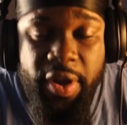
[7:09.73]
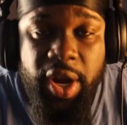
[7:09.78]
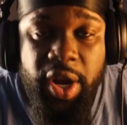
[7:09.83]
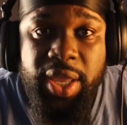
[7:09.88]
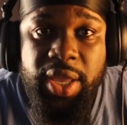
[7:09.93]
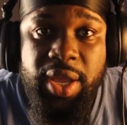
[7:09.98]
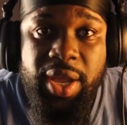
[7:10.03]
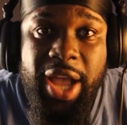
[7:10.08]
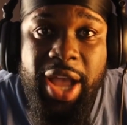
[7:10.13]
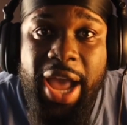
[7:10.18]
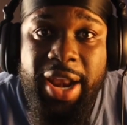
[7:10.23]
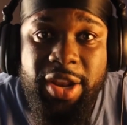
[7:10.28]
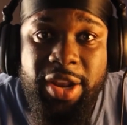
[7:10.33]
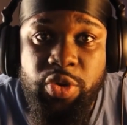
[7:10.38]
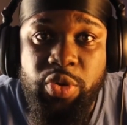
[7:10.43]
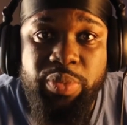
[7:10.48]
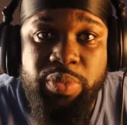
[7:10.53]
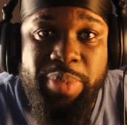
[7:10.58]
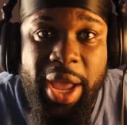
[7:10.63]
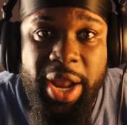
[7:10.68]
you gotta
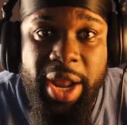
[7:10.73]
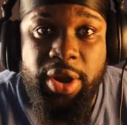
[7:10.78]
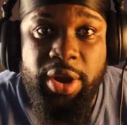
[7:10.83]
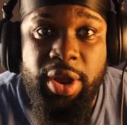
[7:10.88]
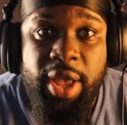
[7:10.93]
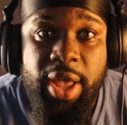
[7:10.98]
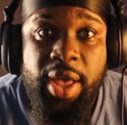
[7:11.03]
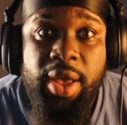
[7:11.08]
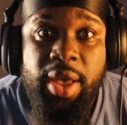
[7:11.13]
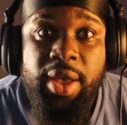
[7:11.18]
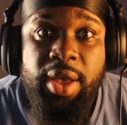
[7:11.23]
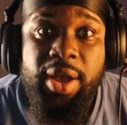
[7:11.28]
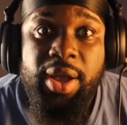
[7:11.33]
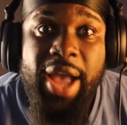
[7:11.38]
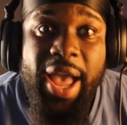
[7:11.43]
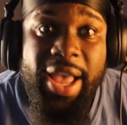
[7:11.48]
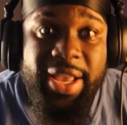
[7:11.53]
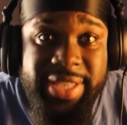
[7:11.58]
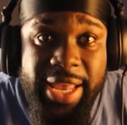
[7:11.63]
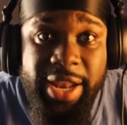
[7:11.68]
do better.
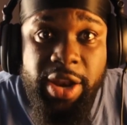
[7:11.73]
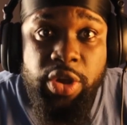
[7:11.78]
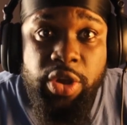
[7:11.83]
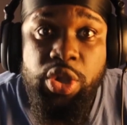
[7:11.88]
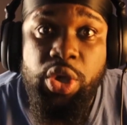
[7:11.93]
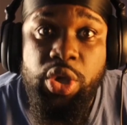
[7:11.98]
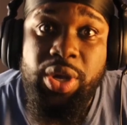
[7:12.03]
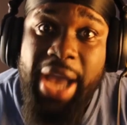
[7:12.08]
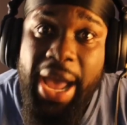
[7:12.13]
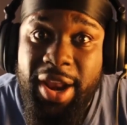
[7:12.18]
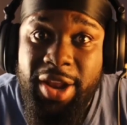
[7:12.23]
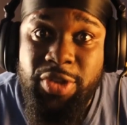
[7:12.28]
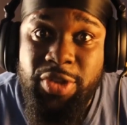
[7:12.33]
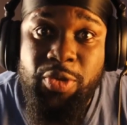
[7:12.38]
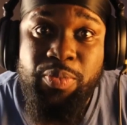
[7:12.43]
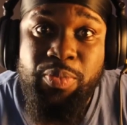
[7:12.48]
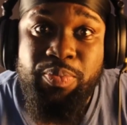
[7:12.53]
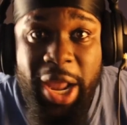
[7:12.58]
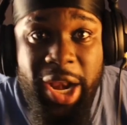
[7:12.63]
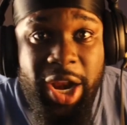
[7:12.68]
Caicedo, you gotta do
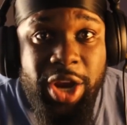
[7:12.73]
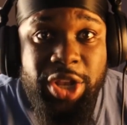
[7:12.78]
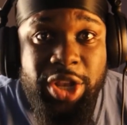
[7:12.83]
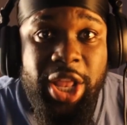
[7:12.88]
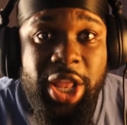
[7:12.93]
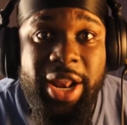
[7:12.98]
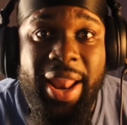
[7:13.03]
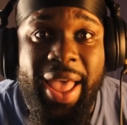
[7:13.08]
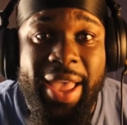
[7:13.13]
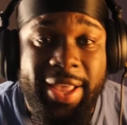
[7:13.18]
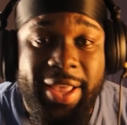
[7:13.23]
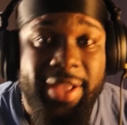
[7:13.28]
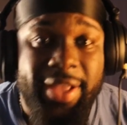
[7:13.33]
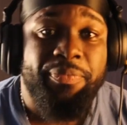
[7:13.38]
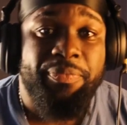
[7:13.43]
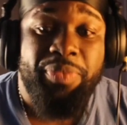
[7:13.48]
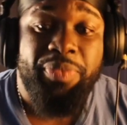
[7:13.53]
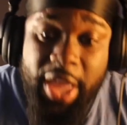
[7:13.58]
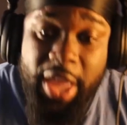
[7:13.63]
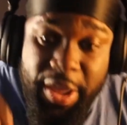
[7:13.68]
better. Like
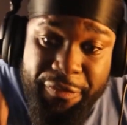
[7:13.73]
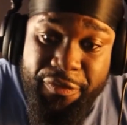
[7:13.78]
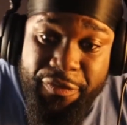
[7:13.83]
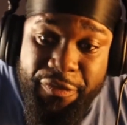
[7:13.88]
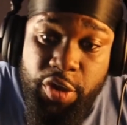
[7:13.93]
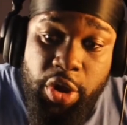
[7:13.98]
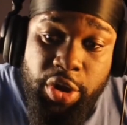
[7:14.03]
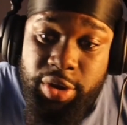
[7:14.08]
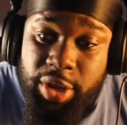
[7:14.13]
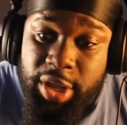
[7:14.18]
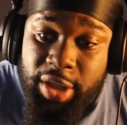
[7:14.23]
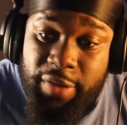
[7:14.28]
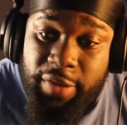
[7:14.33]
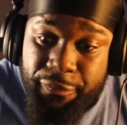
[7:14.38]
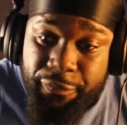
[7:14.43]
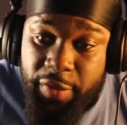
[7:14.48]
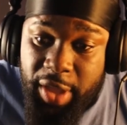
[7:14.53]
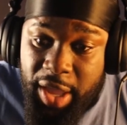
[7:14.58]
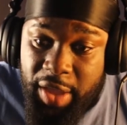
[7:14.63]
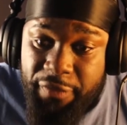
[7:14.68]
if
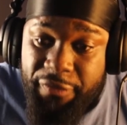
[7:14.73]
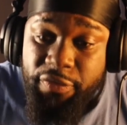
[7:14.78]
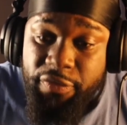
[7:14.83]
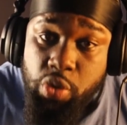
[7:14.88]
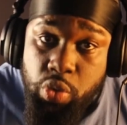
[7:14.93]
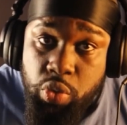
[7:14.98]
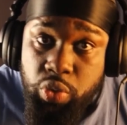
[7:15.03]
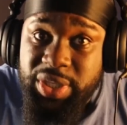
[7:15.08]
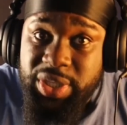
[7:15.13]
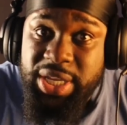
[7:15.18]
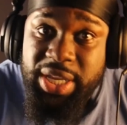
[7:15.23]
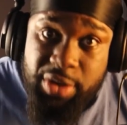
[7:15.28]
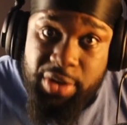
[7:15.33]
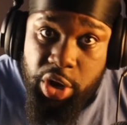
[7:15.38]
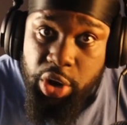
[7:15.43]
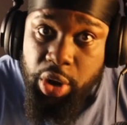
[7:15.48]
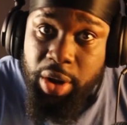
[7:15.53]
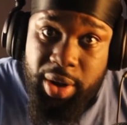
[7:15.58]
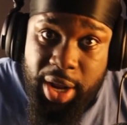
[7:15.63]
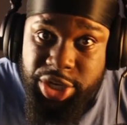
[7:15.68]
you see
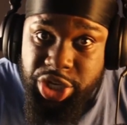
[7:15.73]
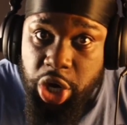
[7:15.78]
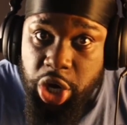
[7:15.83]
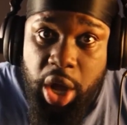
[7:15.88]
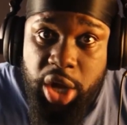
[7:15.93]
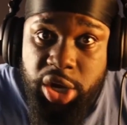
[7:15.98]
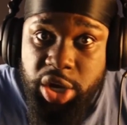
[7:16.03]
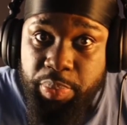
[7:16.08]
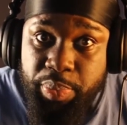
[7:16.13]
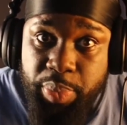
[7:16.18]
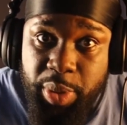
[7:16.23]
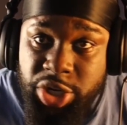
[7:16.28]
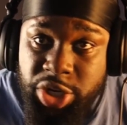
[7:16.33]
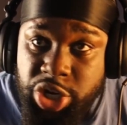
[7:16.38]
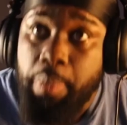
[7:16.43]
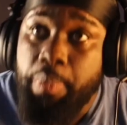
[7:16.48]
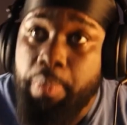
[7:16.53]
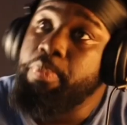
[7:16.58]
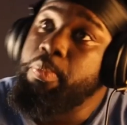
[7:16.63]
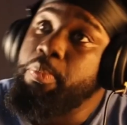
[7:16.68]
that you're under
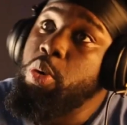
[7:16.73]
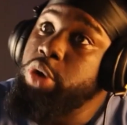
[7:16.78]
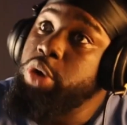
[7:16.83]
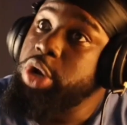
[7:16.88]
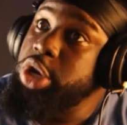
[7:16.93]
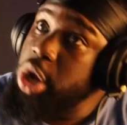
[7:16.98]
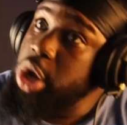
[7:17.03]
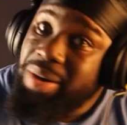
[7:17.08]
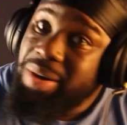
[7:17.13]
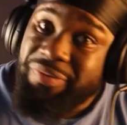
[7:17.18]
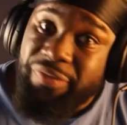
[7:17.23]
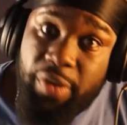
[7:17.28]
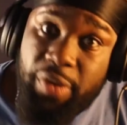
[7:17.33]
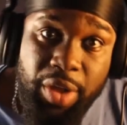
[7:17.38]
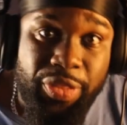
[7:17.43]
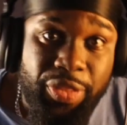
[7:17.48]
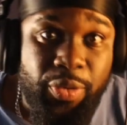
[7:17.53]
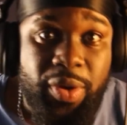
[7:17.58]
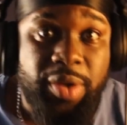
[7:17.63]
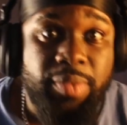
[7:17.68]
pressure, boot it out for a
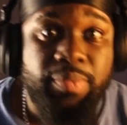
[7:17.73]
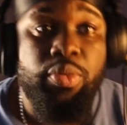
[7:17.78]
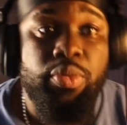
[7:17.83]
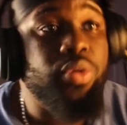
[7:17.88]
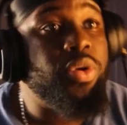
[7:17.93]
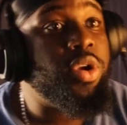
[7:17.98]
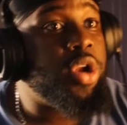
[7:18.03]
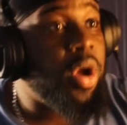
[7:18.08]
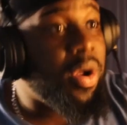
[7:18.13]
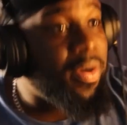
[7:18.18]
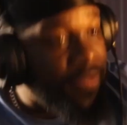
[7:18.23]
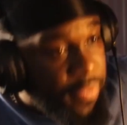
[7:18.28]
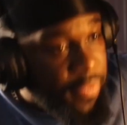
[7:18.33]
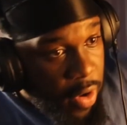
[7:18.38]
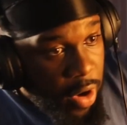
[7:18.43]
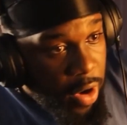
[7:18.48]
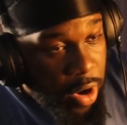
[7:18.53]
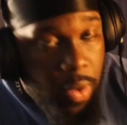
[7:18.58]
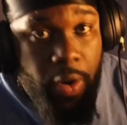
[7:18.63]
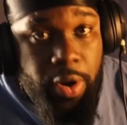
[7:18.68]
throw in, boot it out
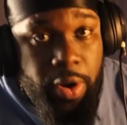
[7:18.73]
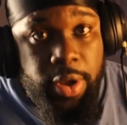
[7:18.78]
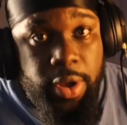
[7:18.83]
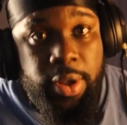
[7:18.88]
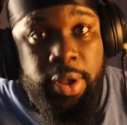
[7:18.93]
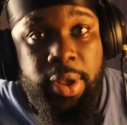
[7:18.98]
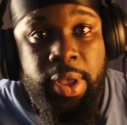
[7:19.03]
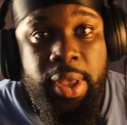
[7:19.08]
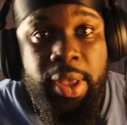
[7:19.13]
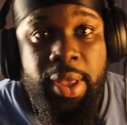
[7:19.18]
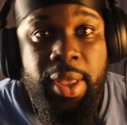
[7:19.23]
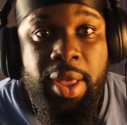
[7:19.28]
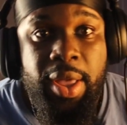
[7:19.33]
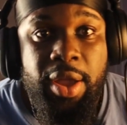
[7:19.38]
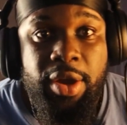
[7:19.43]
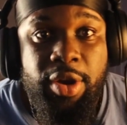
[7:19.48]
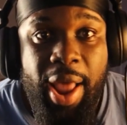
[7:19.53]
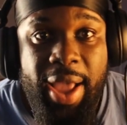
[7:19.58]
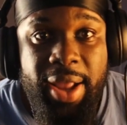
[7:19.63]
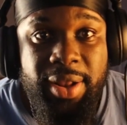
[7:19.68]
for a corner,
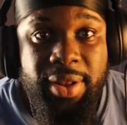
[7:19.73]
right?